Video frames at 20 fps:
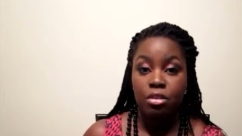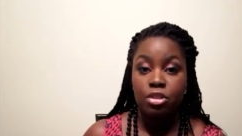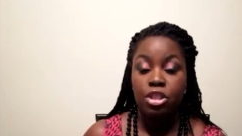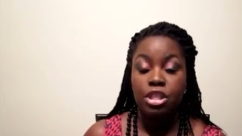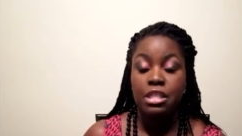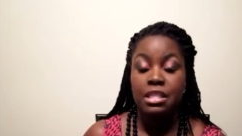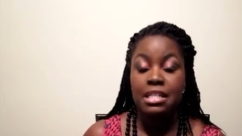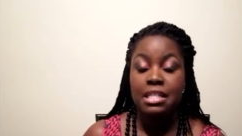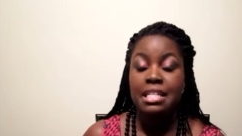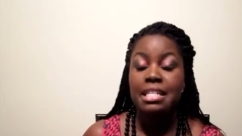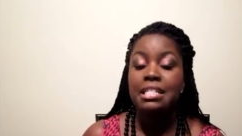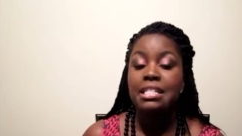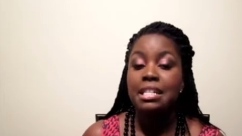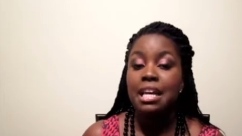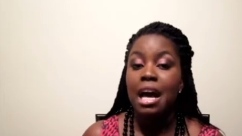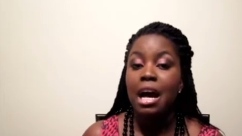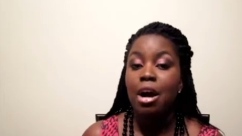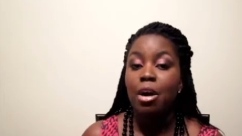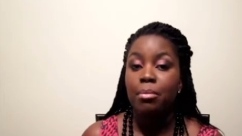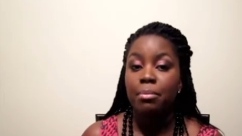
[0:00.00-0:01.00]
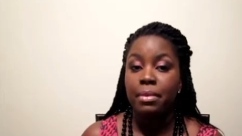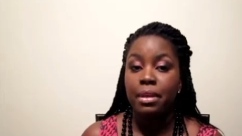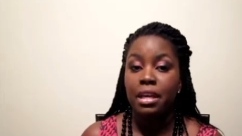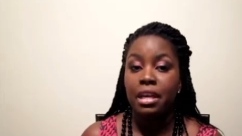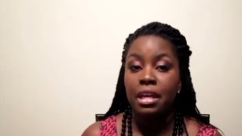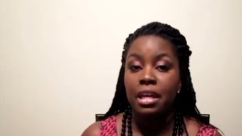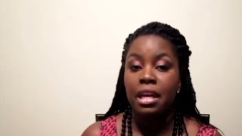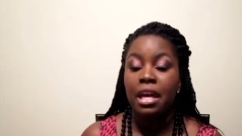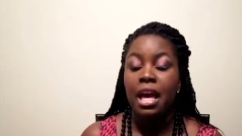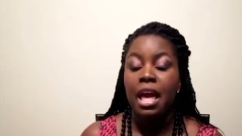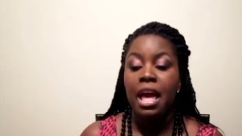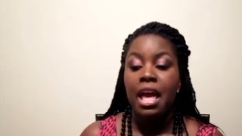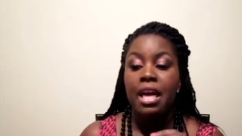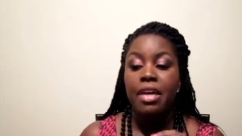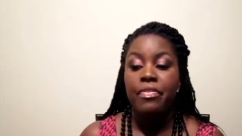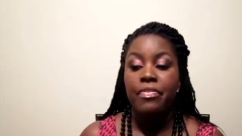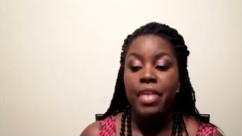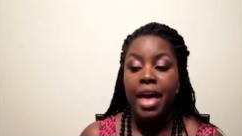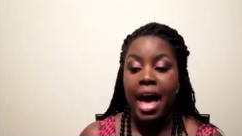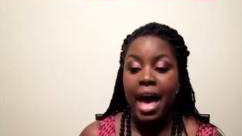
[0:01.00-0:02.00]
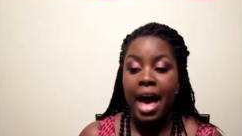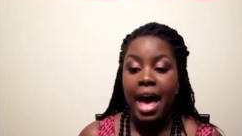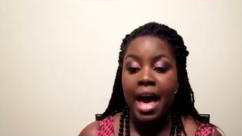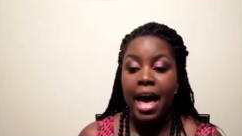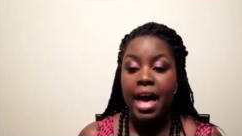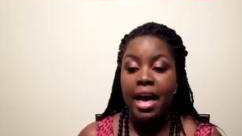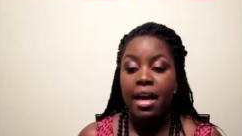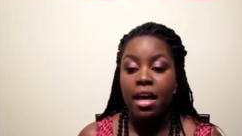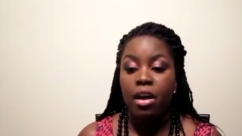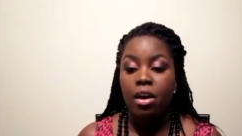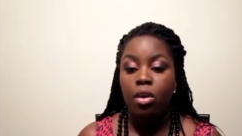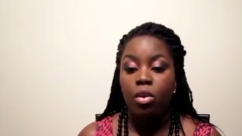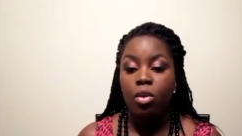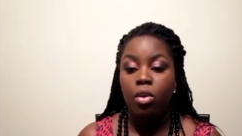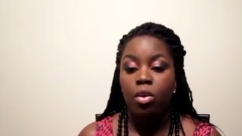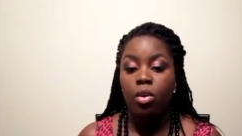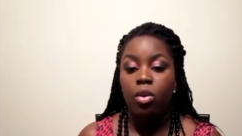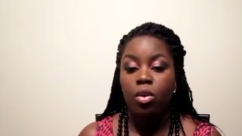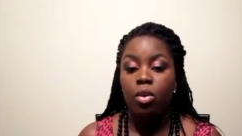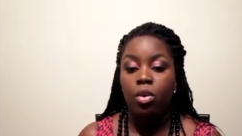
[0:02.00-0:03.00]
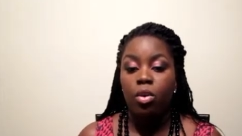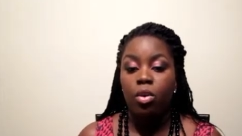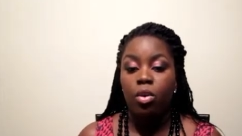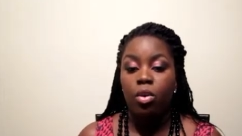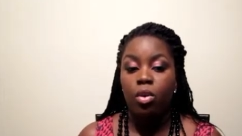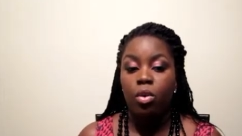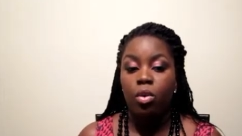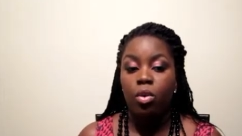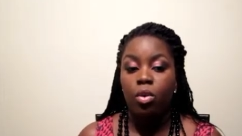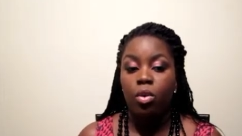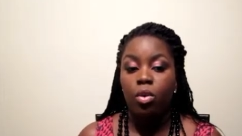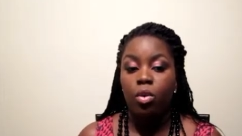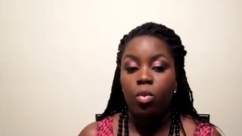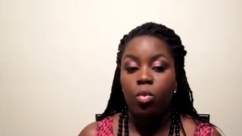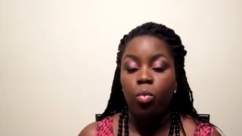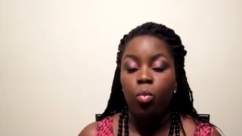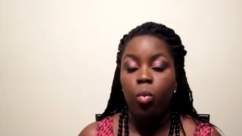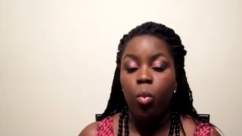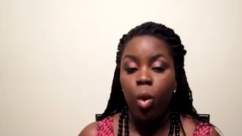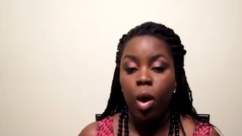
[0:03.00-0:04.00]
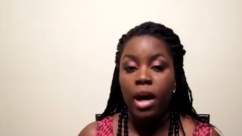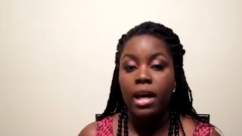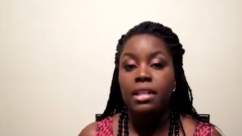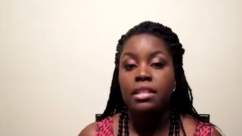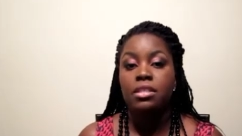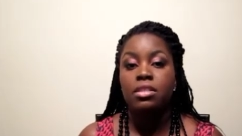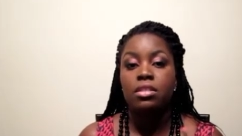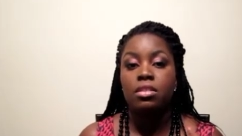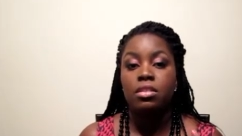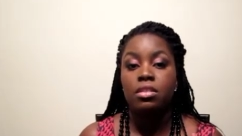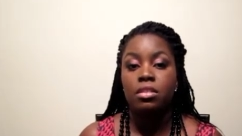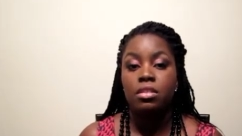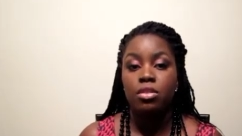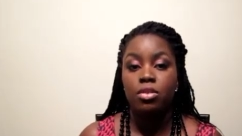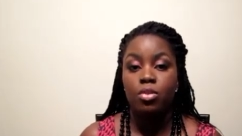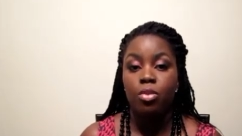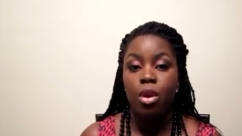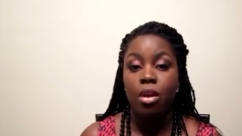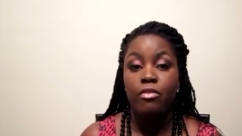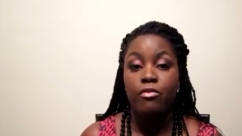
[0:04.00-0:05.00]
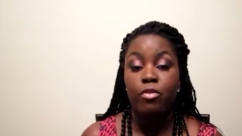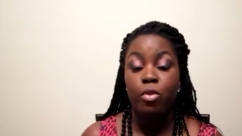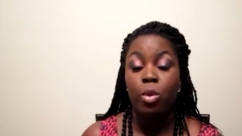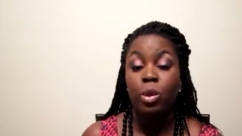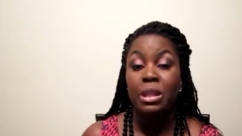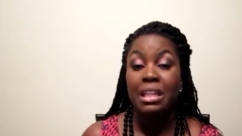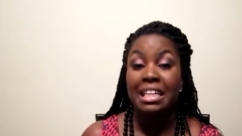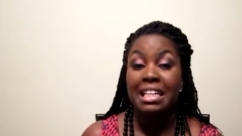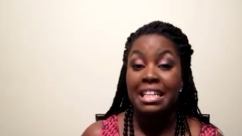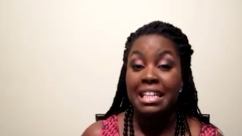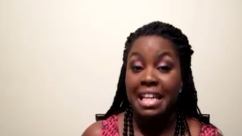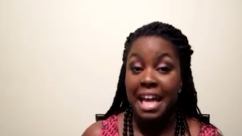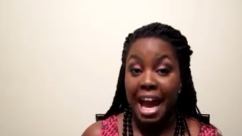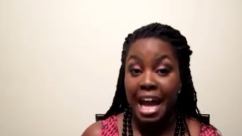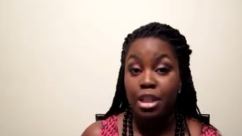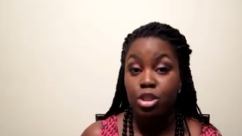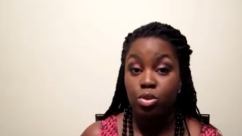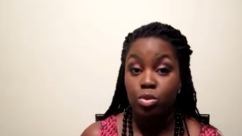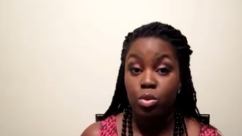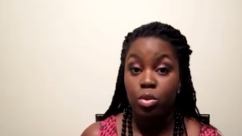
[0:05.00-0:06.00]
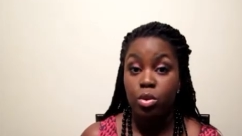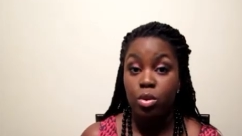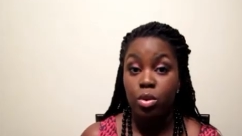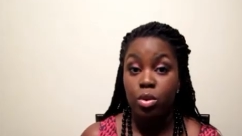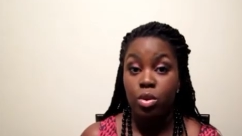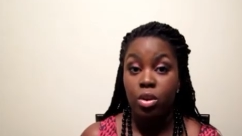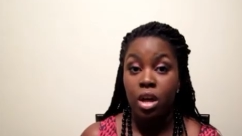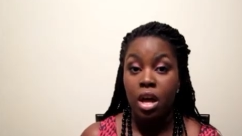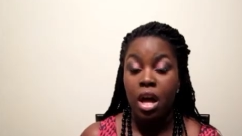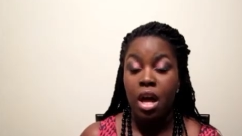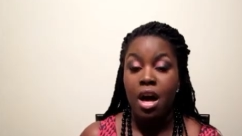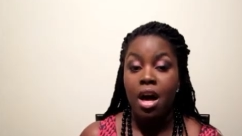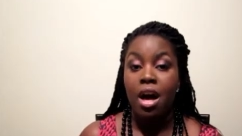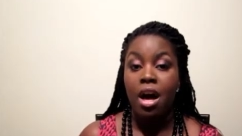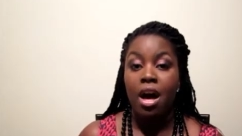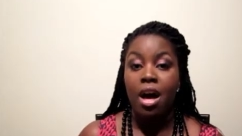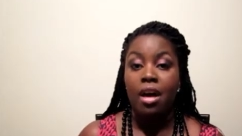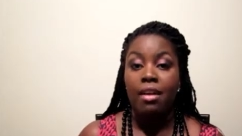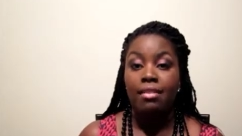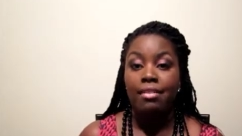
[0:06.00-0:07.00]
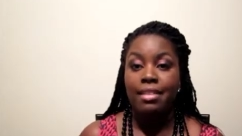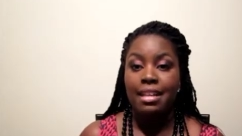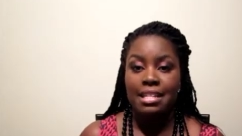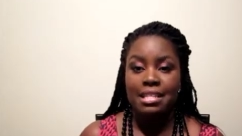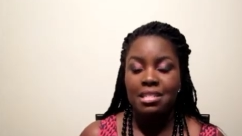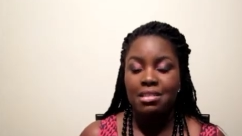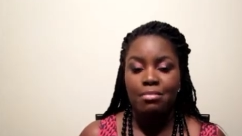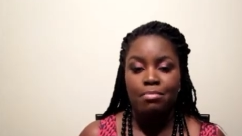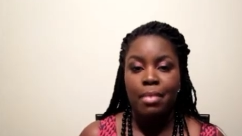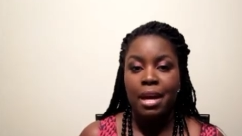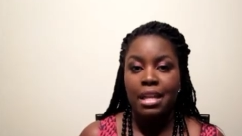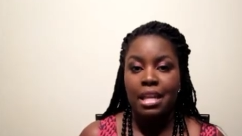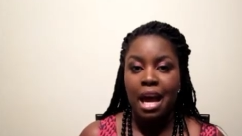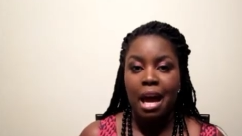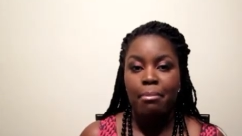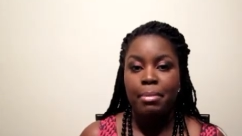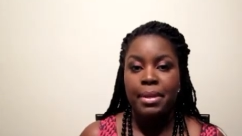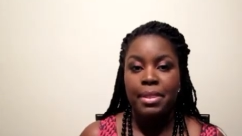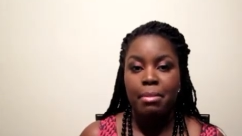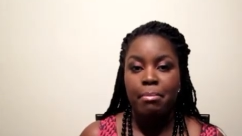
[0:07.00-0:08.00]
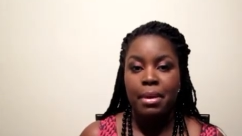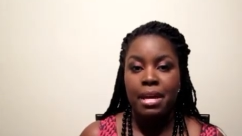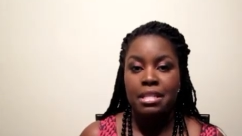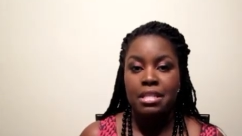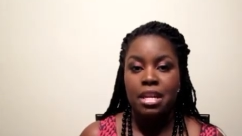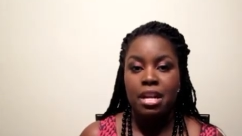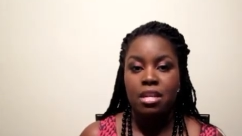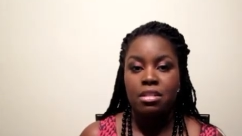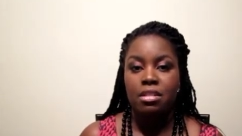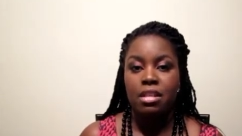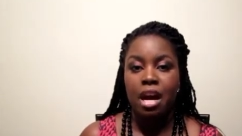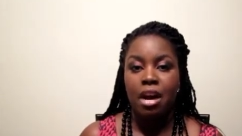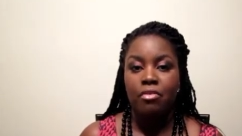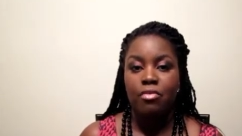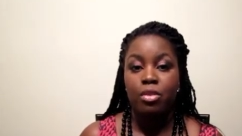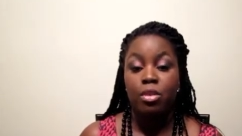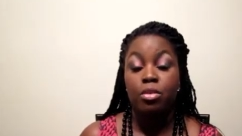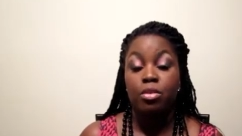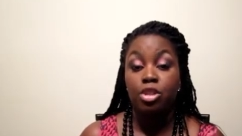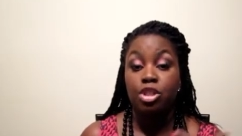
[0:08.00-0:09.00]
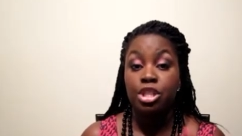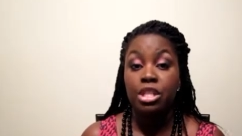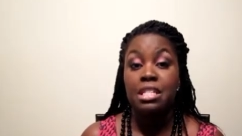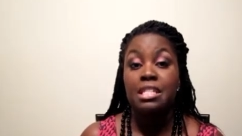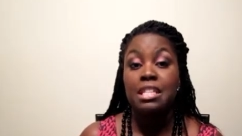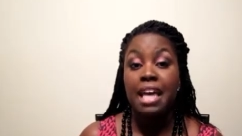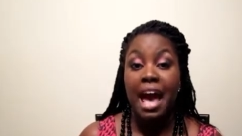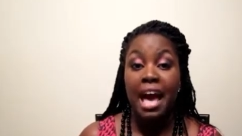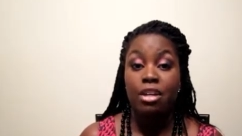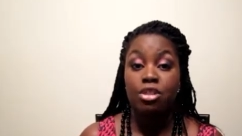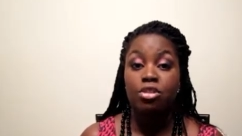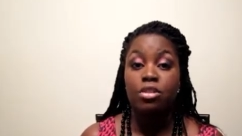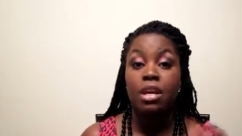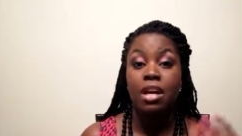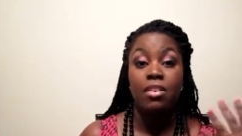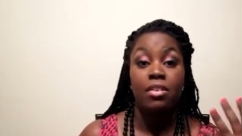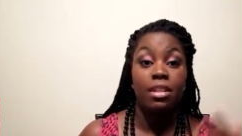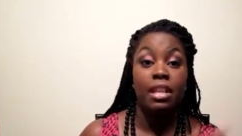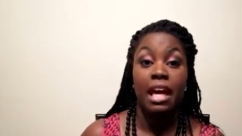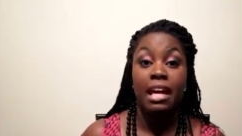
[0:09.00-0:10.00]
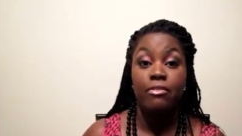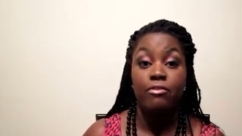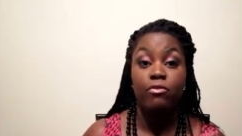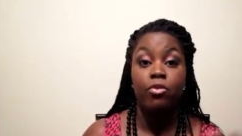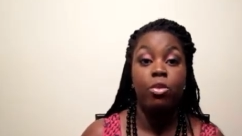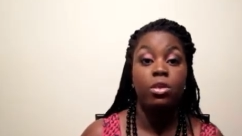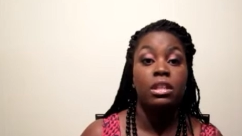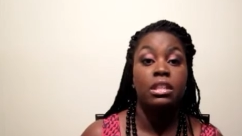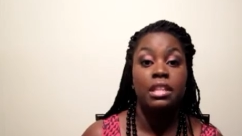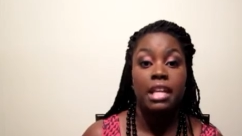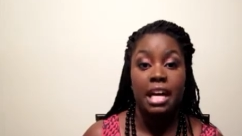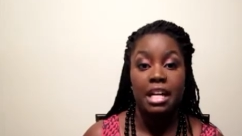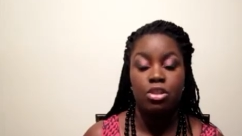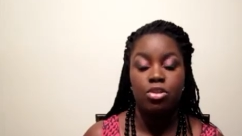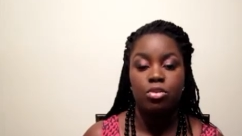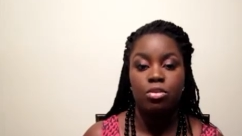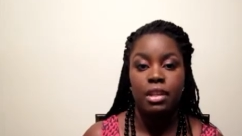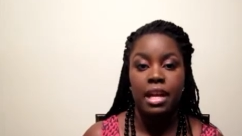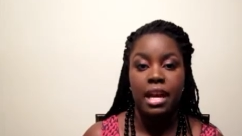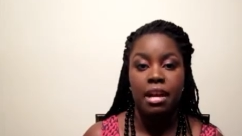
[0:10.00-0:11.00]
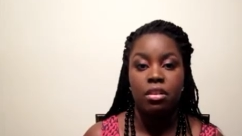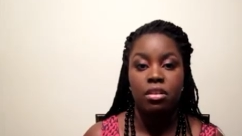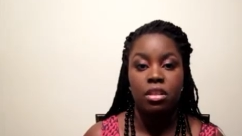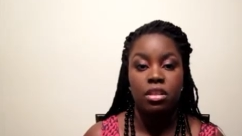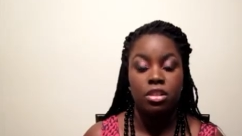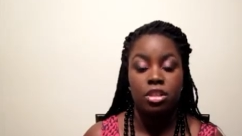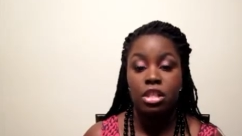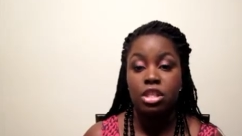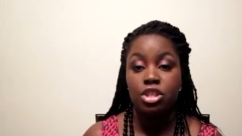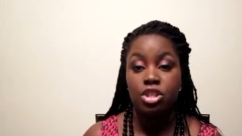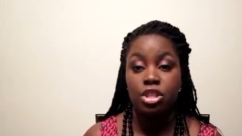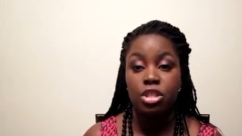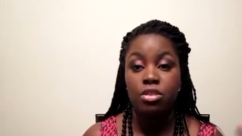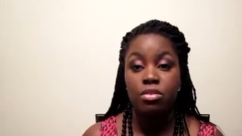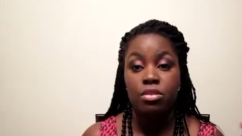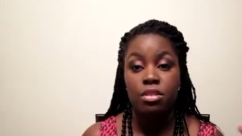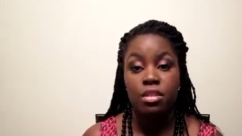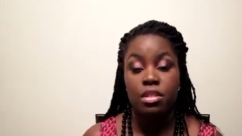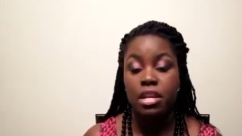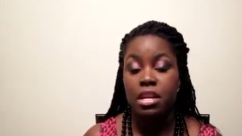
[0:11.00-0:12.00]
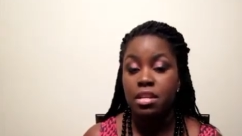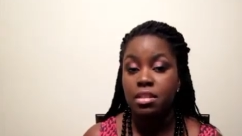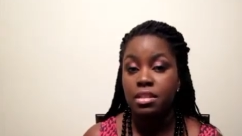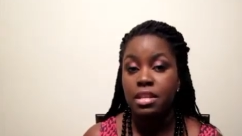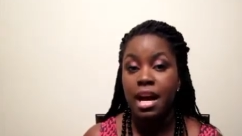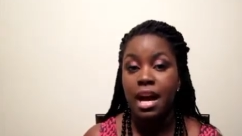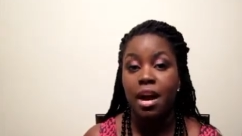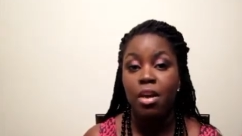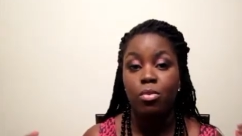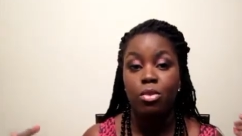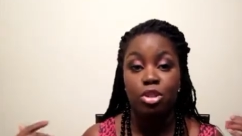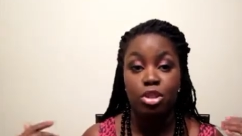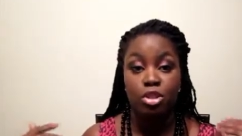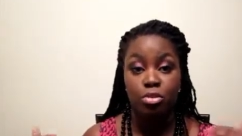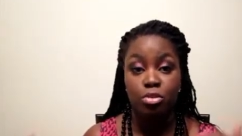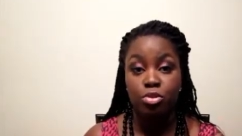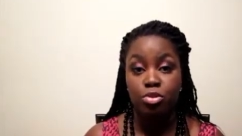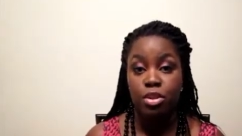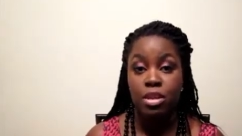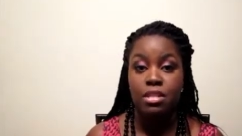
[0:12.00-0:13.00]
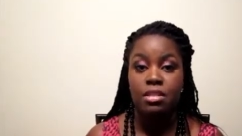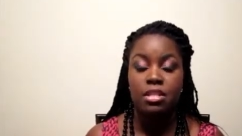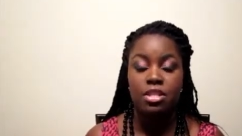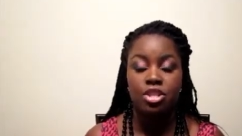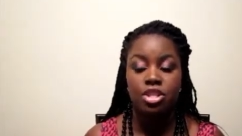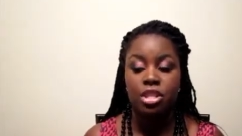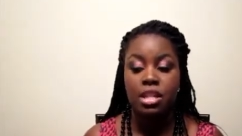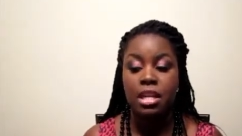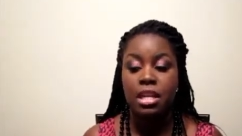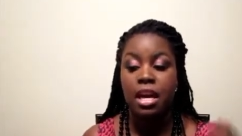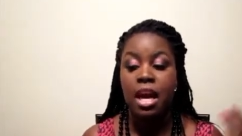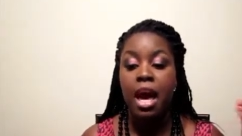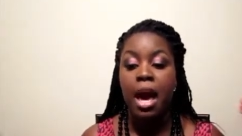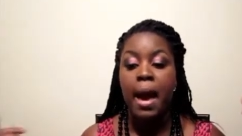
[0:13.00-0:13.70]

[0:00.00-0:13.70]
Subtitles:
she did tell me that once you are fully natural, this may not be the best hairstyle for you. She's actually like fully natural now because she used this hairstyle when she was transitioning.